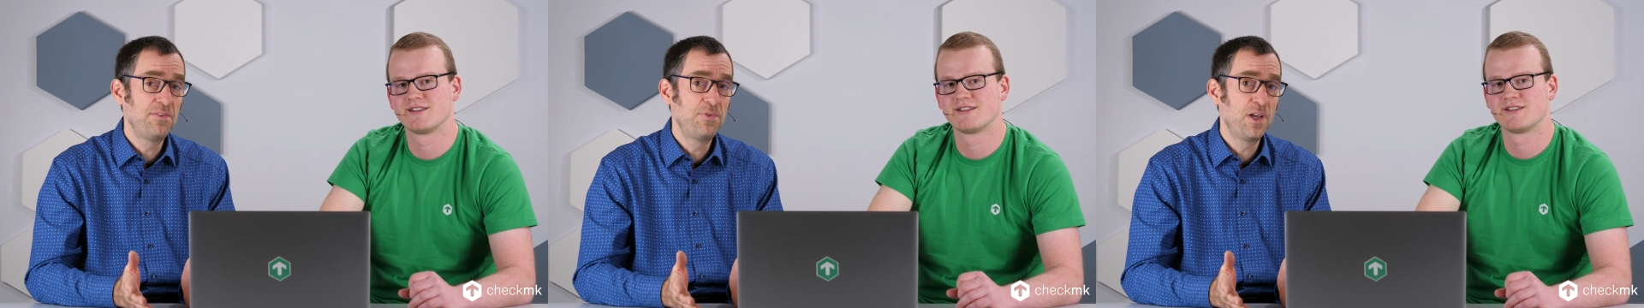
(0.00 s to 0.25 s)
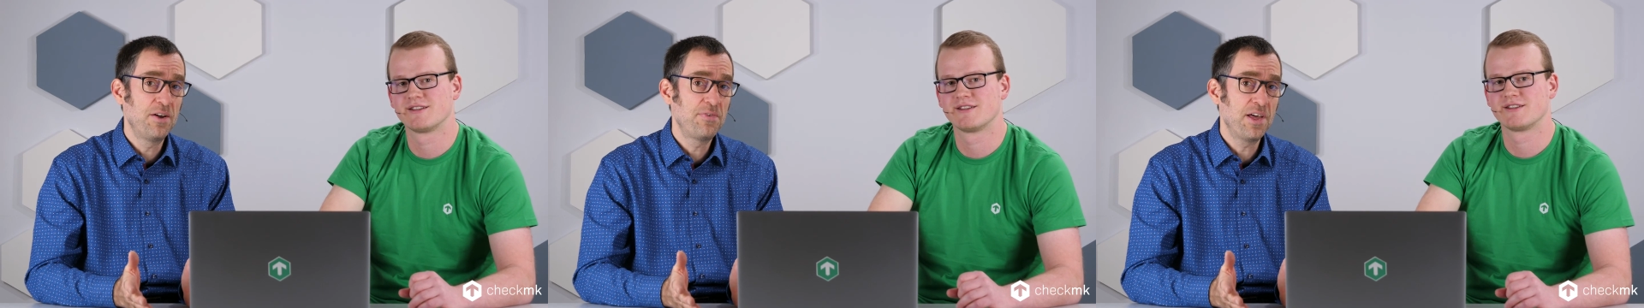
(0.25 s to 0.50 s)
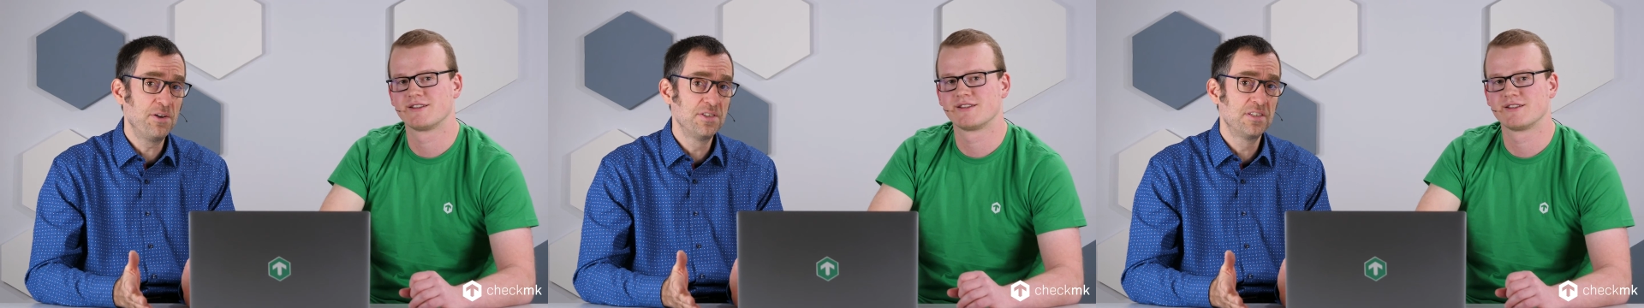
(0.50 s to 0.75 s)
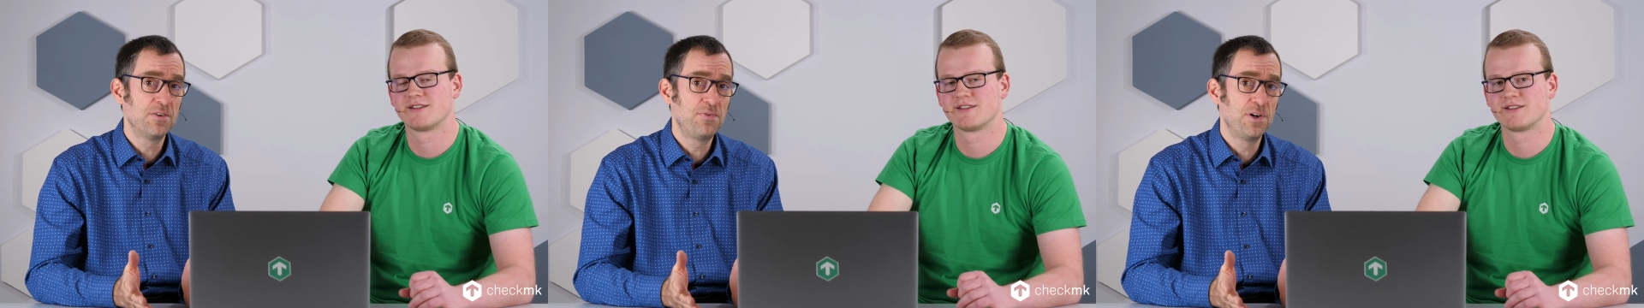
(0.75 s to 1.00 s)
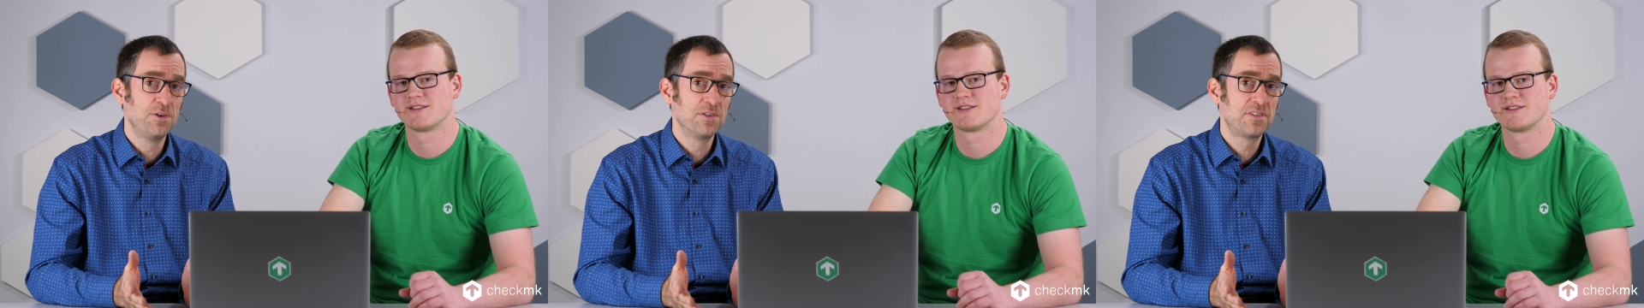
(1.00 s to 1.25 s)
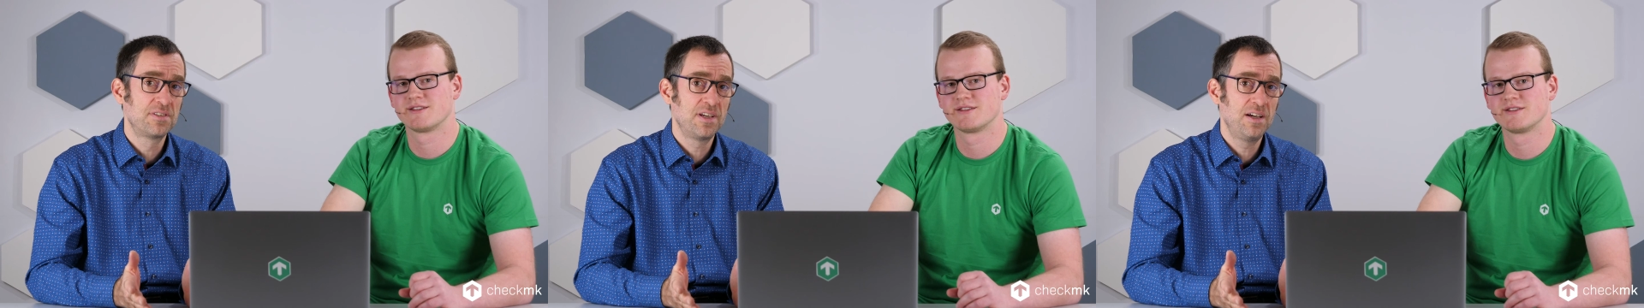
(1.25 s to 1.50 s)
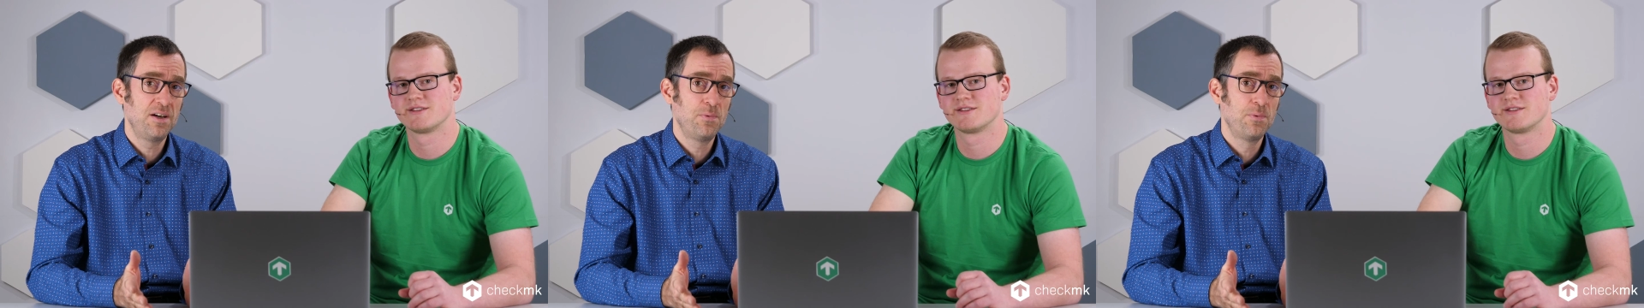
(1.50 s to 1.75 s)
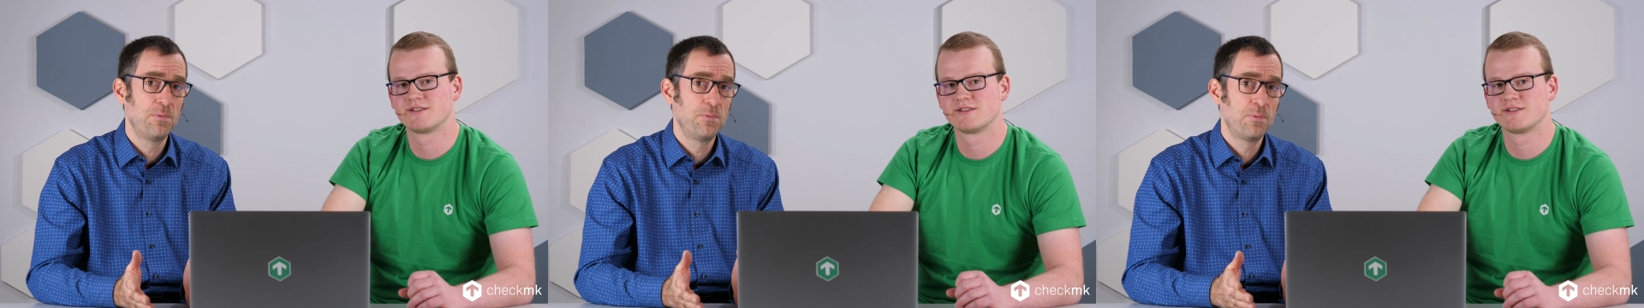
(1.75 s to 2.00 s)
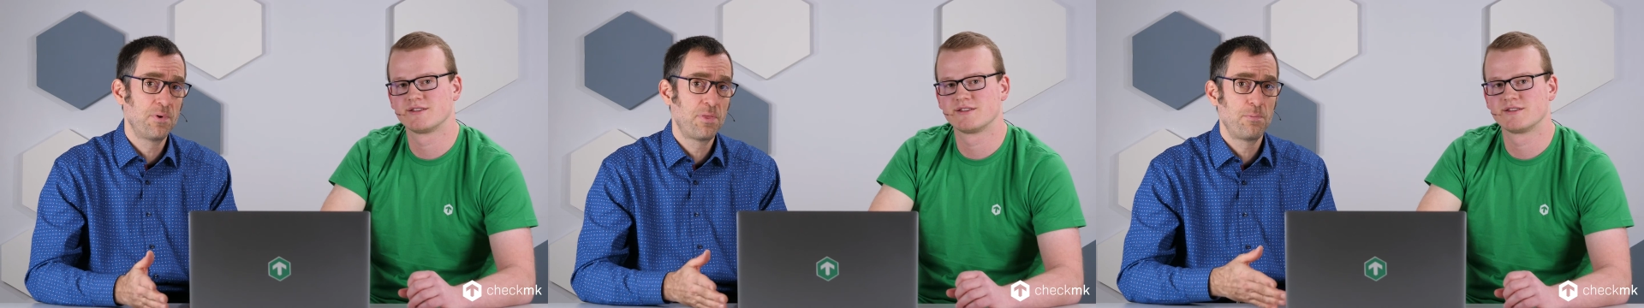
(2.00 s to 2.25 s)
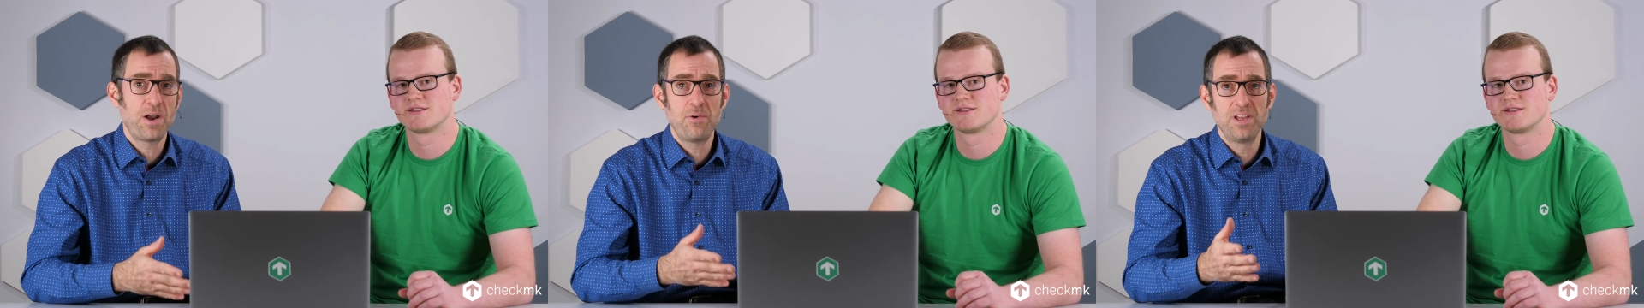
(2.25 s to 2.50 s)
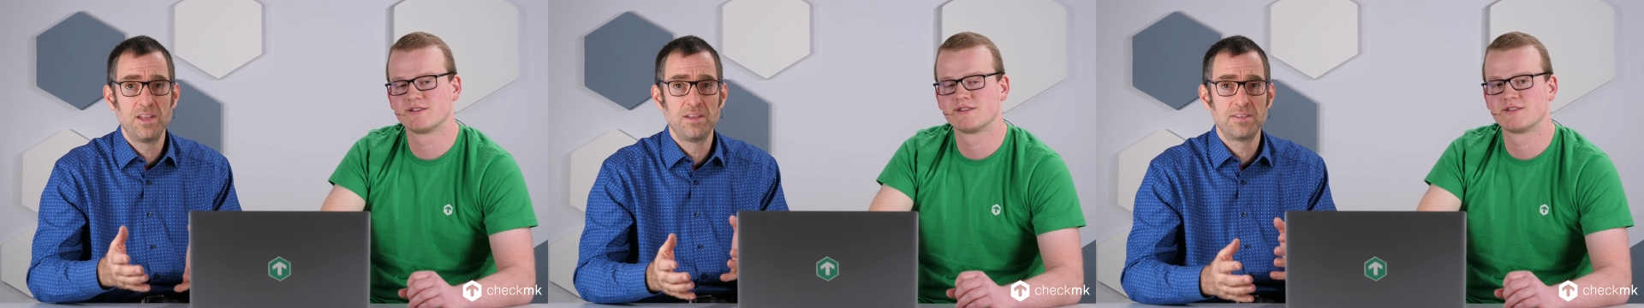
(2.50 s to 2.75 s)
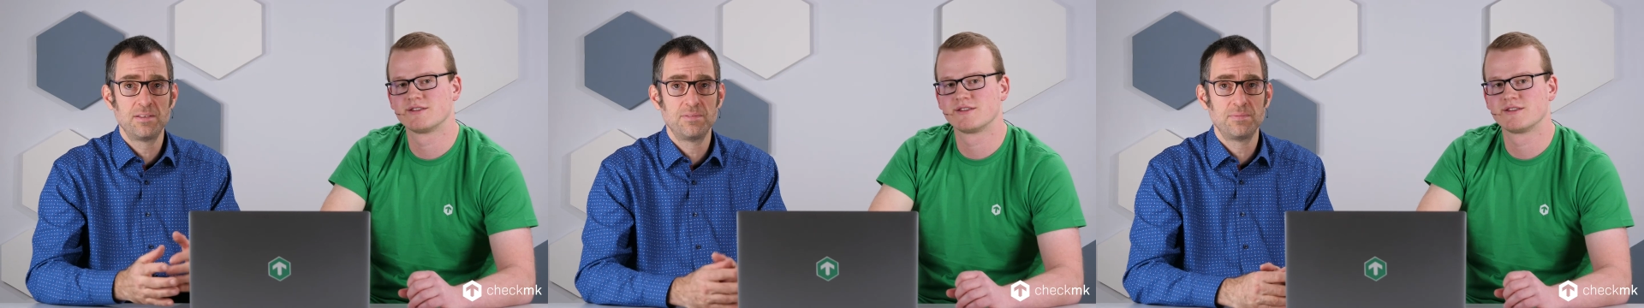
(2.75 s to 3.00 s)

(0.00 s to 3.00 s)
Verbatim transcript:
Speaker 1: if you have thousands of hosts uh, with very